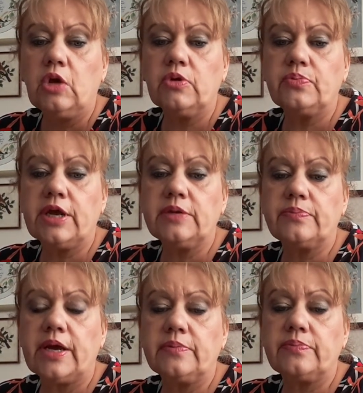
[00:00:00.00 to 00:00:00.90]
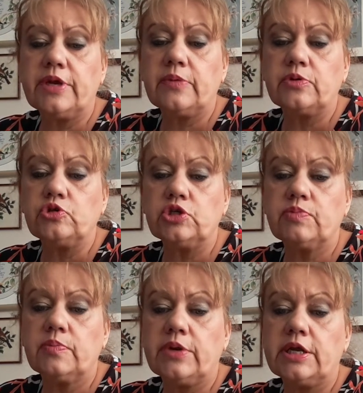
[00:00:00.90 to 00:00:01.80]
with bright pink pepper and
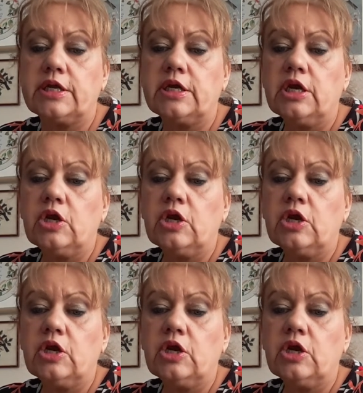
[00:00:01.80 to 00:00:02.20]
juniper berry,